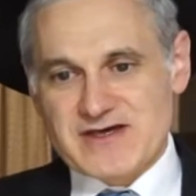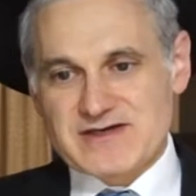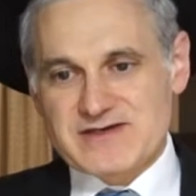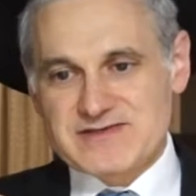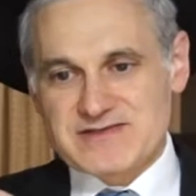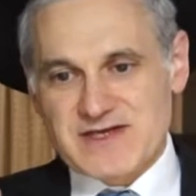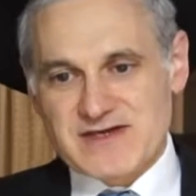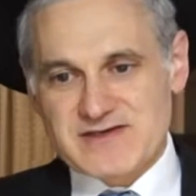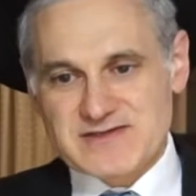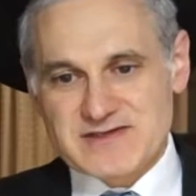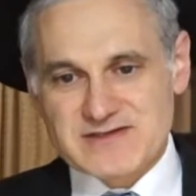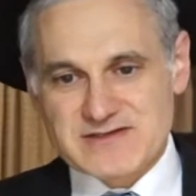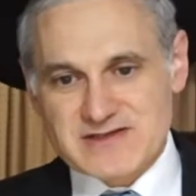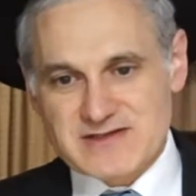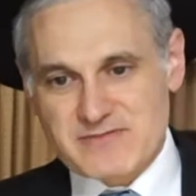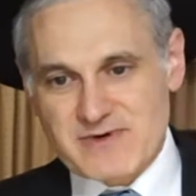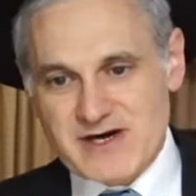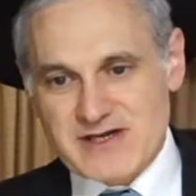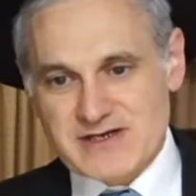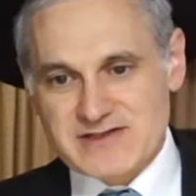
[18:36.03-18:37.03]
stays into
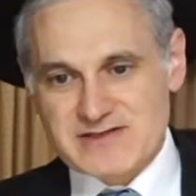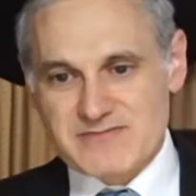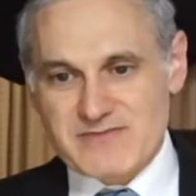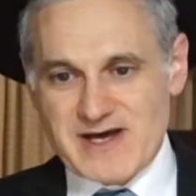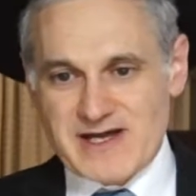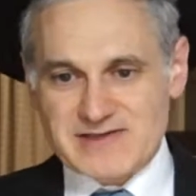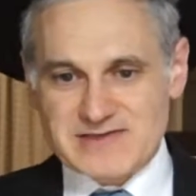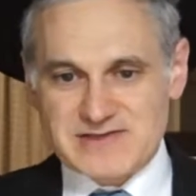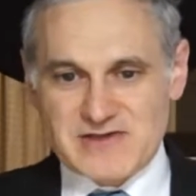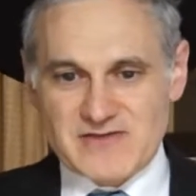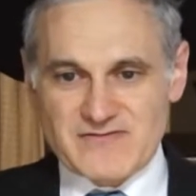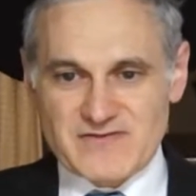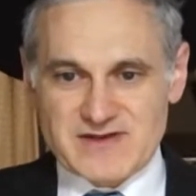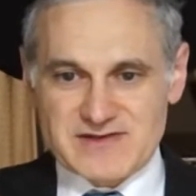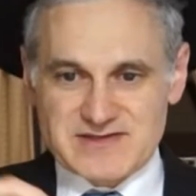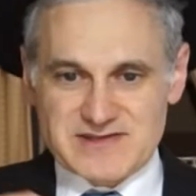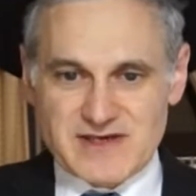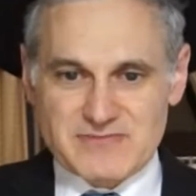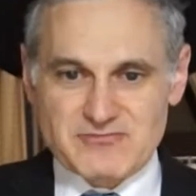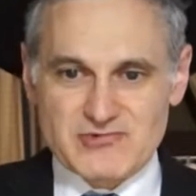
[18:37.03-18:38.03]
the body, the bad stuff
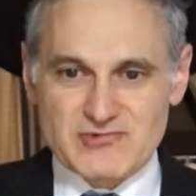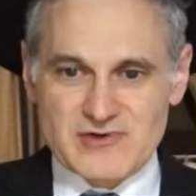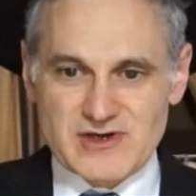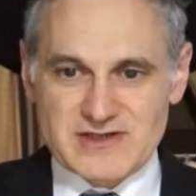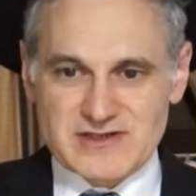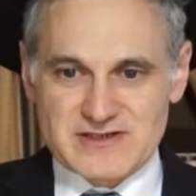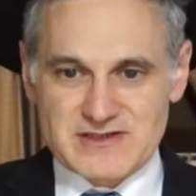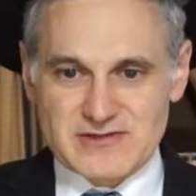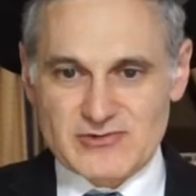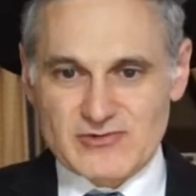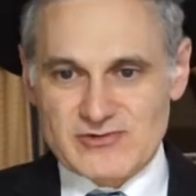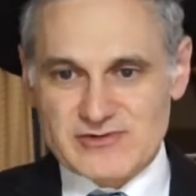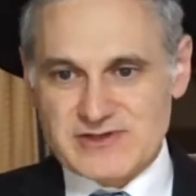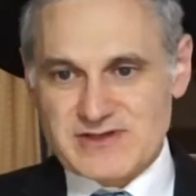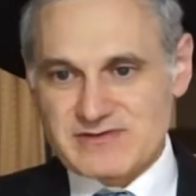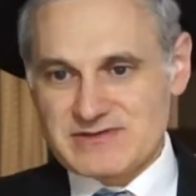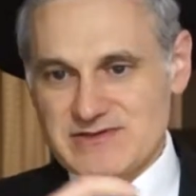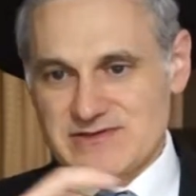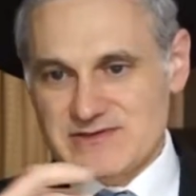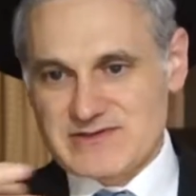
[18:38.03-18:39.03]
gets separated, and all
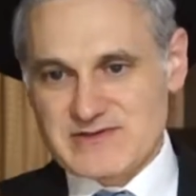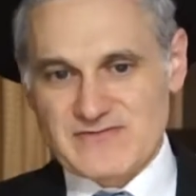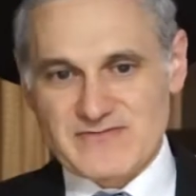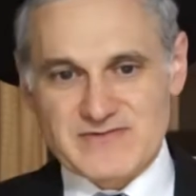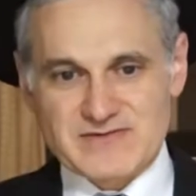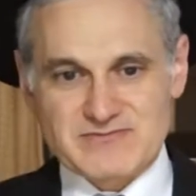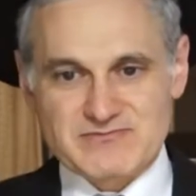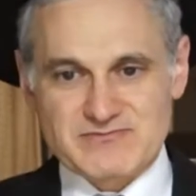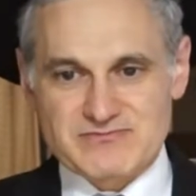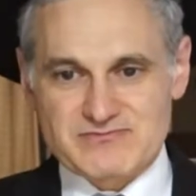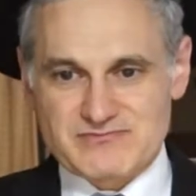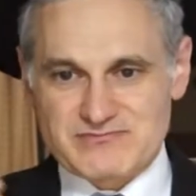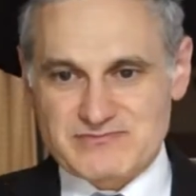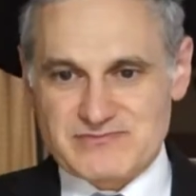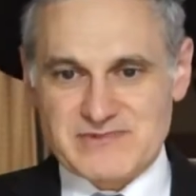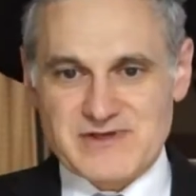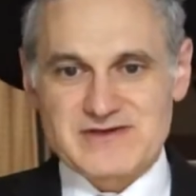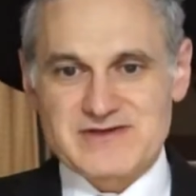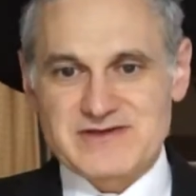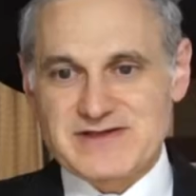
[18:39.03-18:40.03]
the different
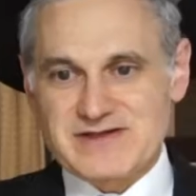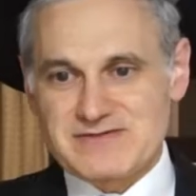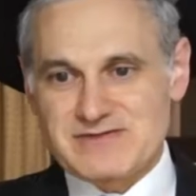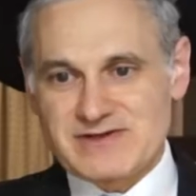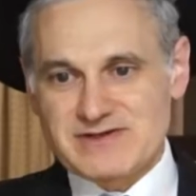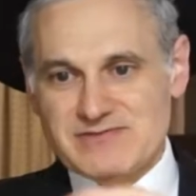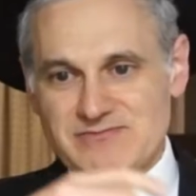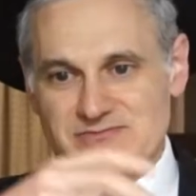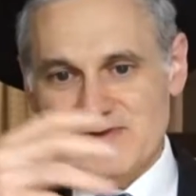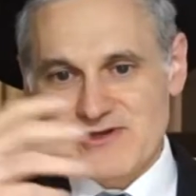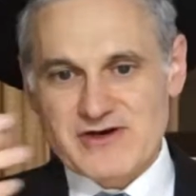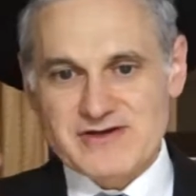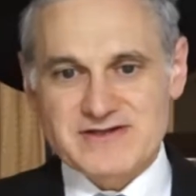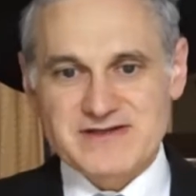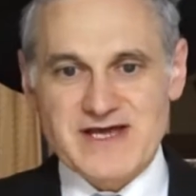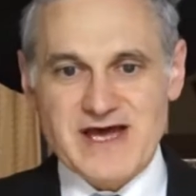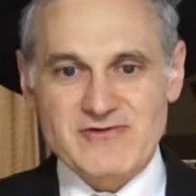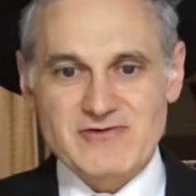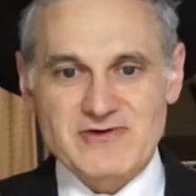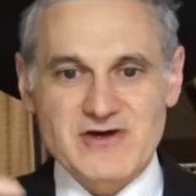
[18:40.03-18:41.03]
the blood
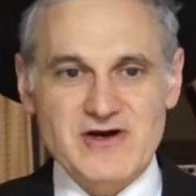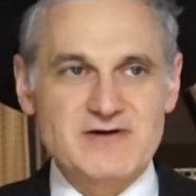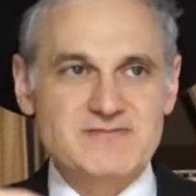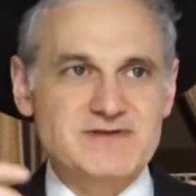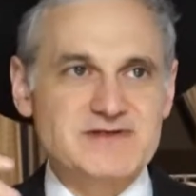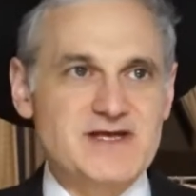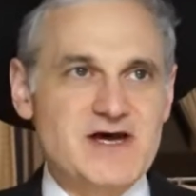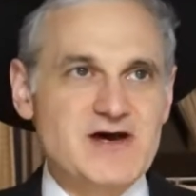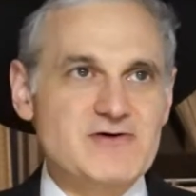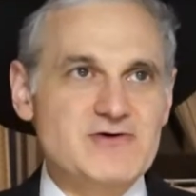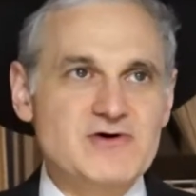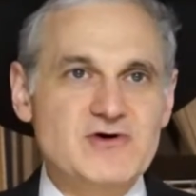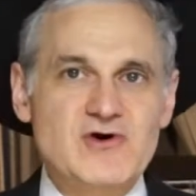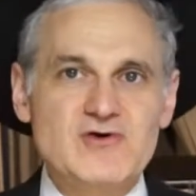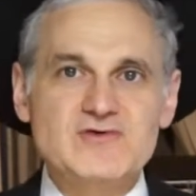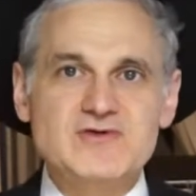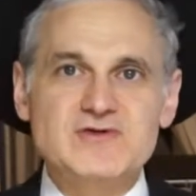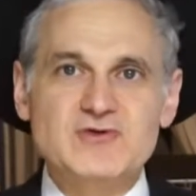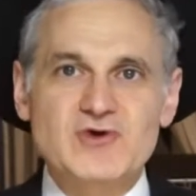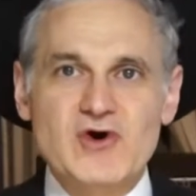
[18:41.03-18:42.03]
and how it comes and how it
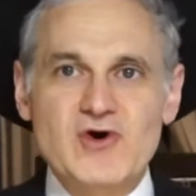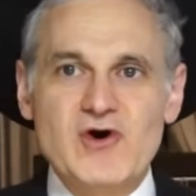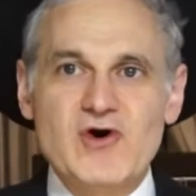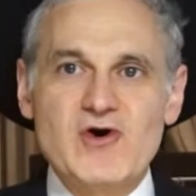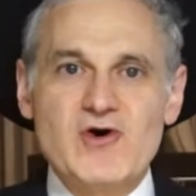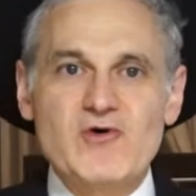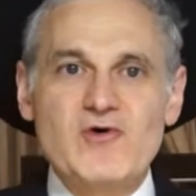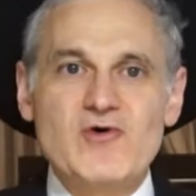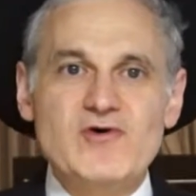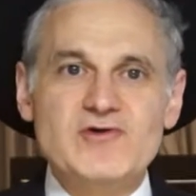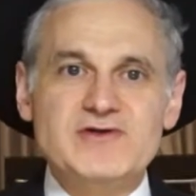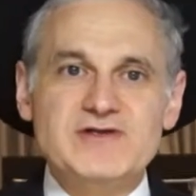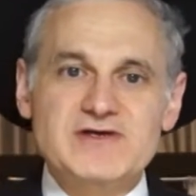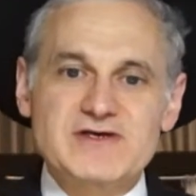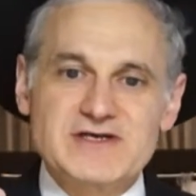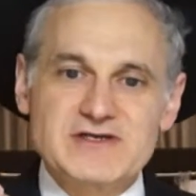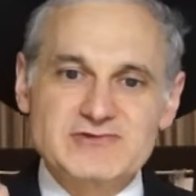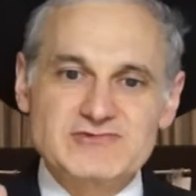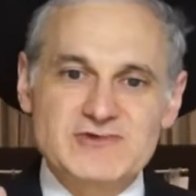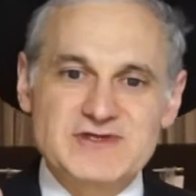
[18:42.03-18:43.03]
goes, and all
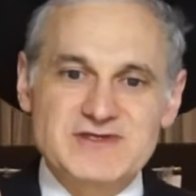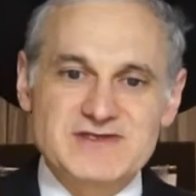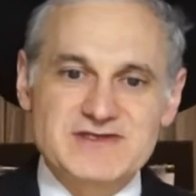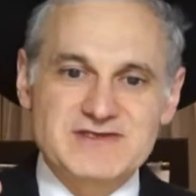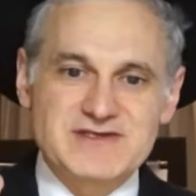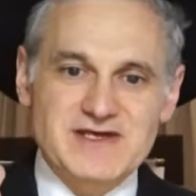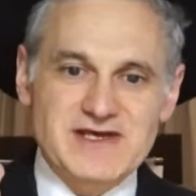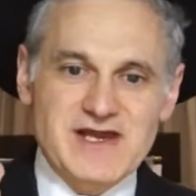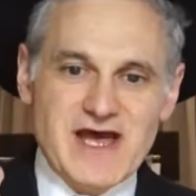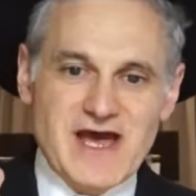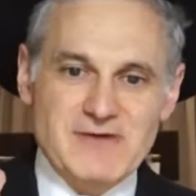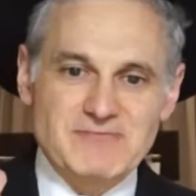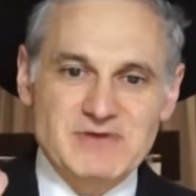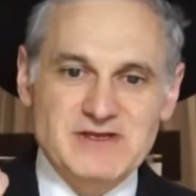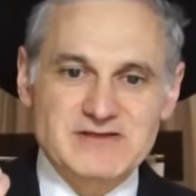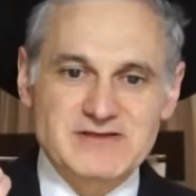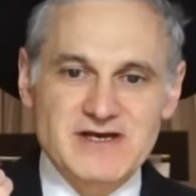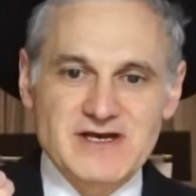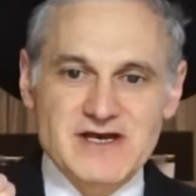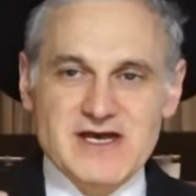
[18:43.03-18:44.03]
the intricacies that
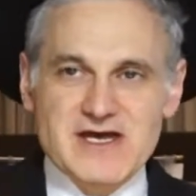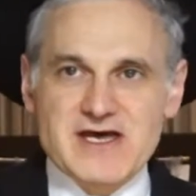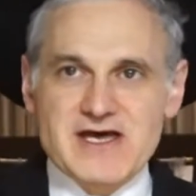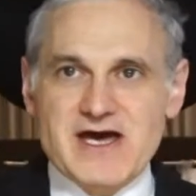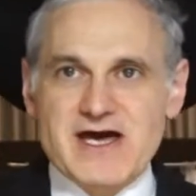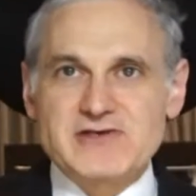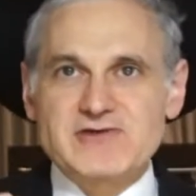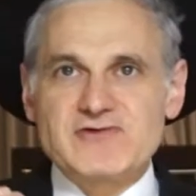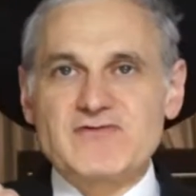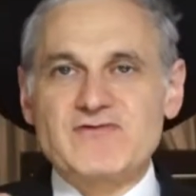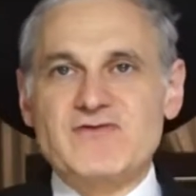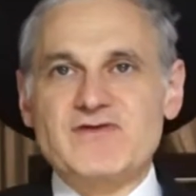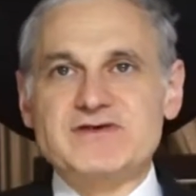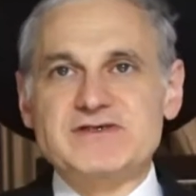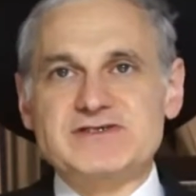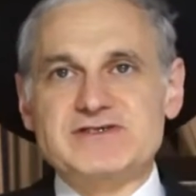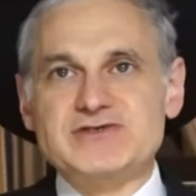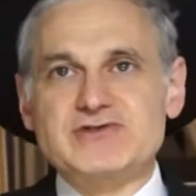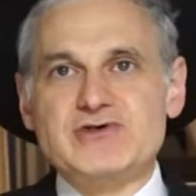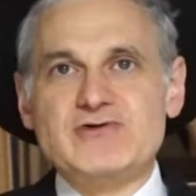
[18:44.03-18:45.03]
happen, and you
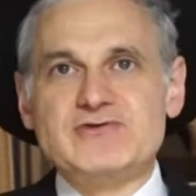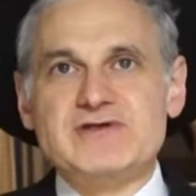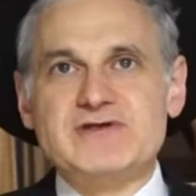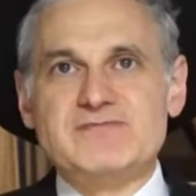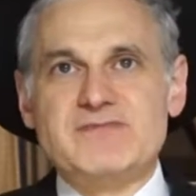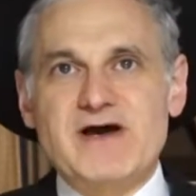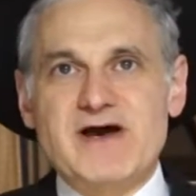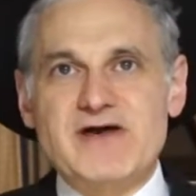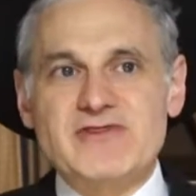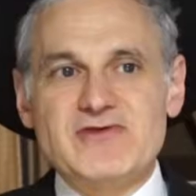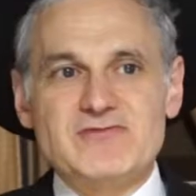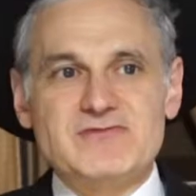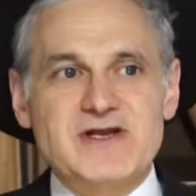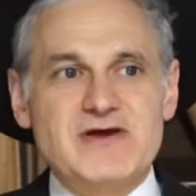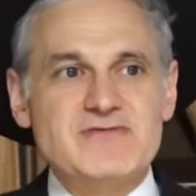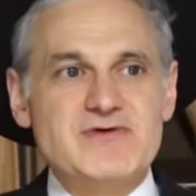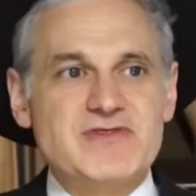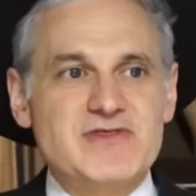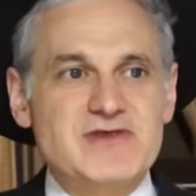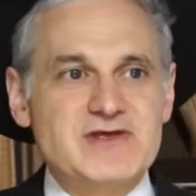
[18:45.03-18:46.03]
finish, you go to the bathroom and
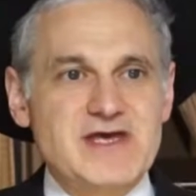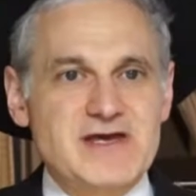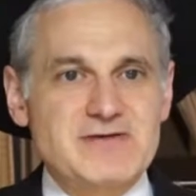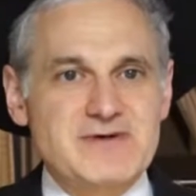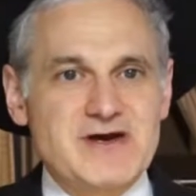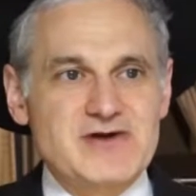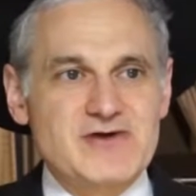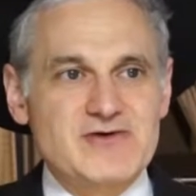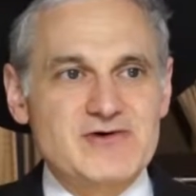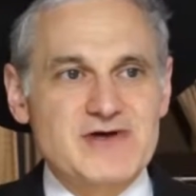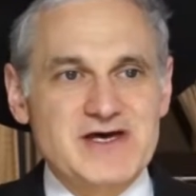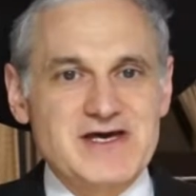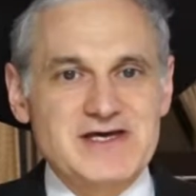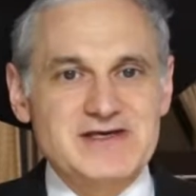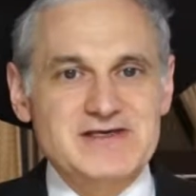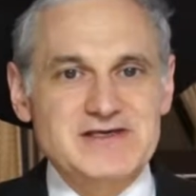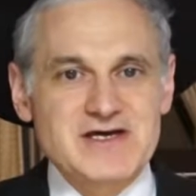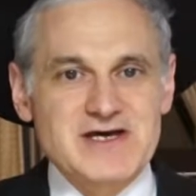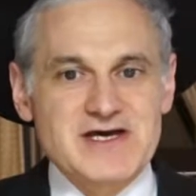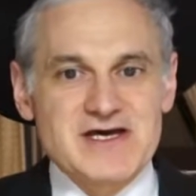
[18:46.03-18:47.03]
everything came out
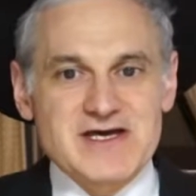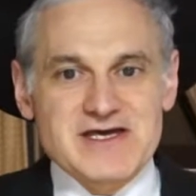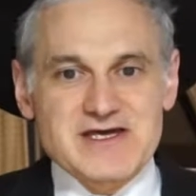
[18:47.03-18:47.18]
okay.